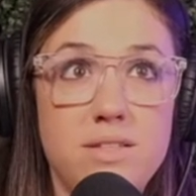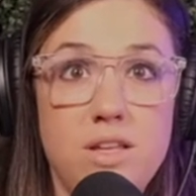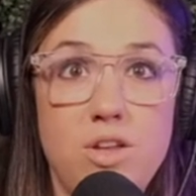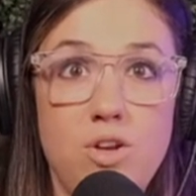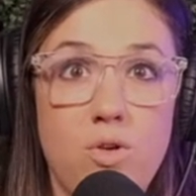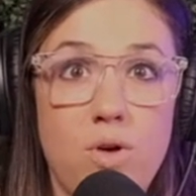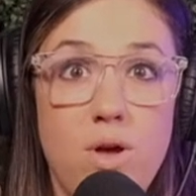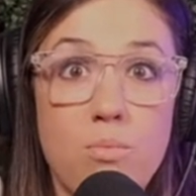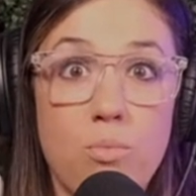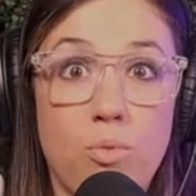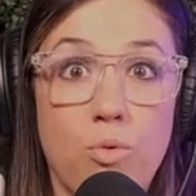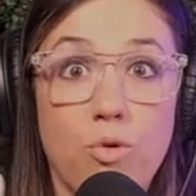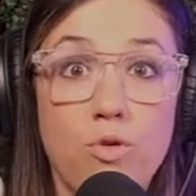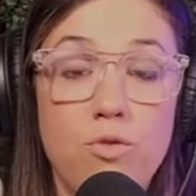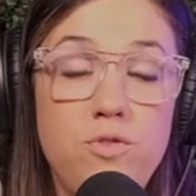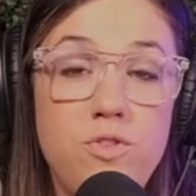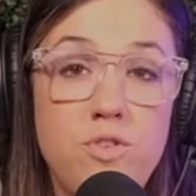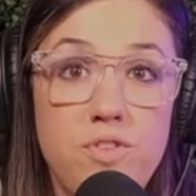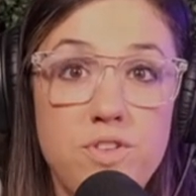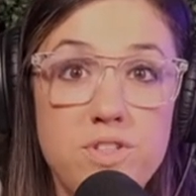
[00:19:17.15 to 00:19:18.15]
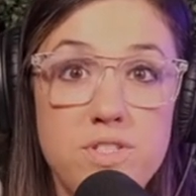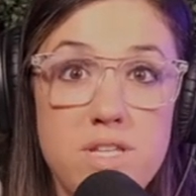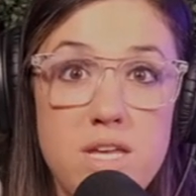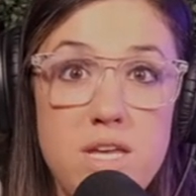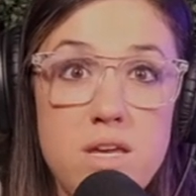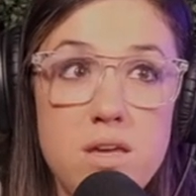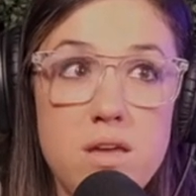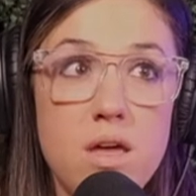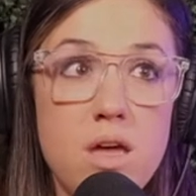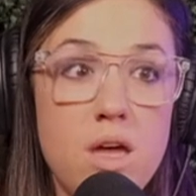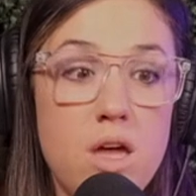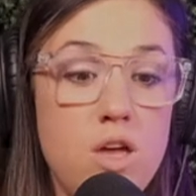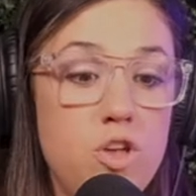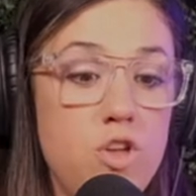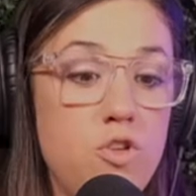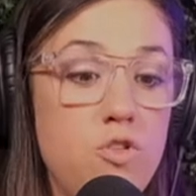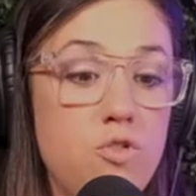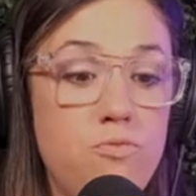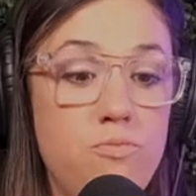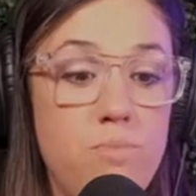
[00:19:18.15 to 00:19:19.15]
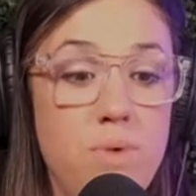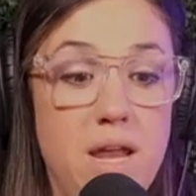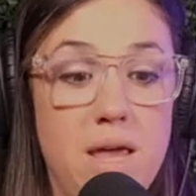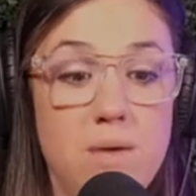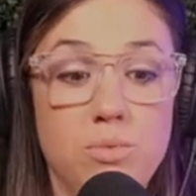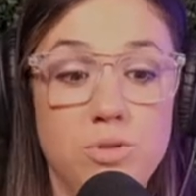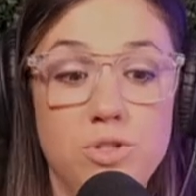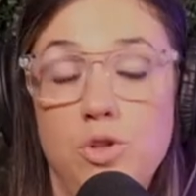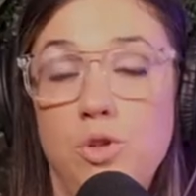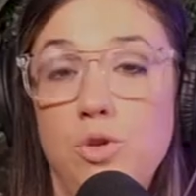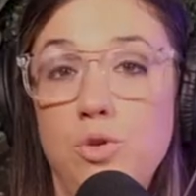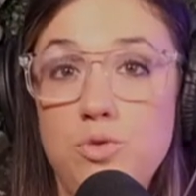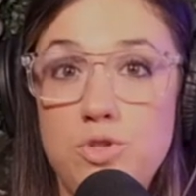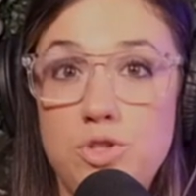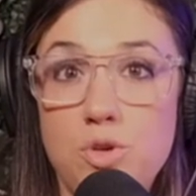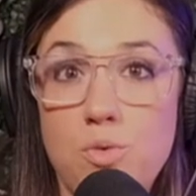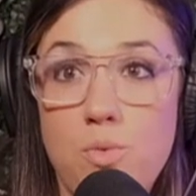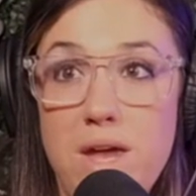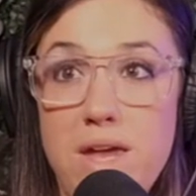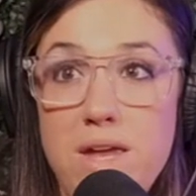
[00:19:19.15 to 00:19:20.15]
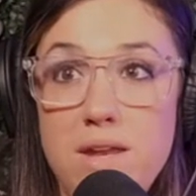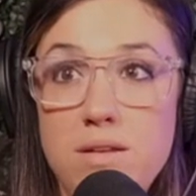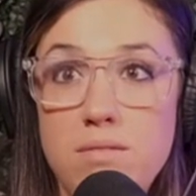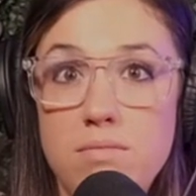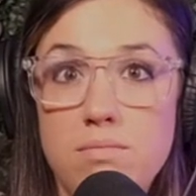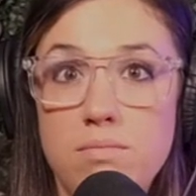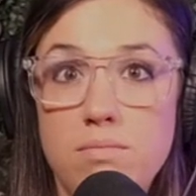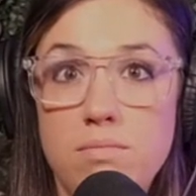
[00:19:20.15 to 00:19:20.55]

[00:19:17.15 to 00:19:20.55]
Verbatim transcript: you know, improved physique? You've been able to lose the weight.